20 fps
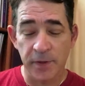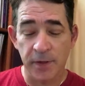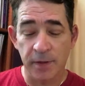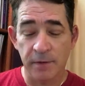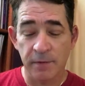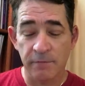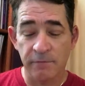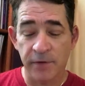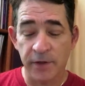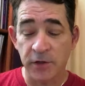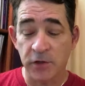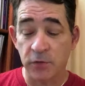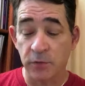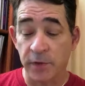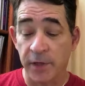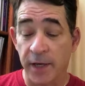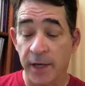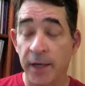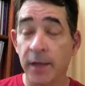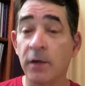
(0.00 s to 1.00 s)
and invite
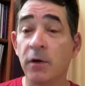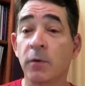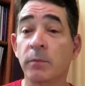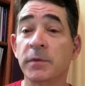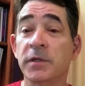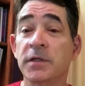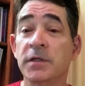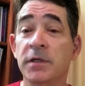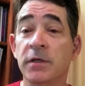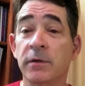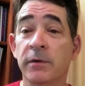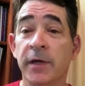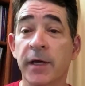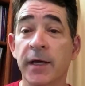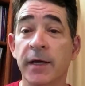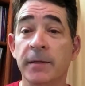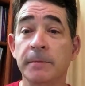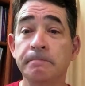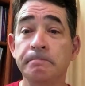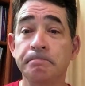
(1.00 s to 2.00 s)
you again, hope to see you
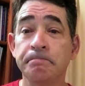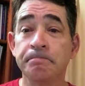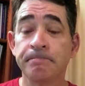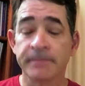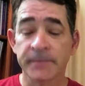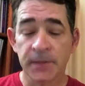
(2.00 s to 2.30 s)
again,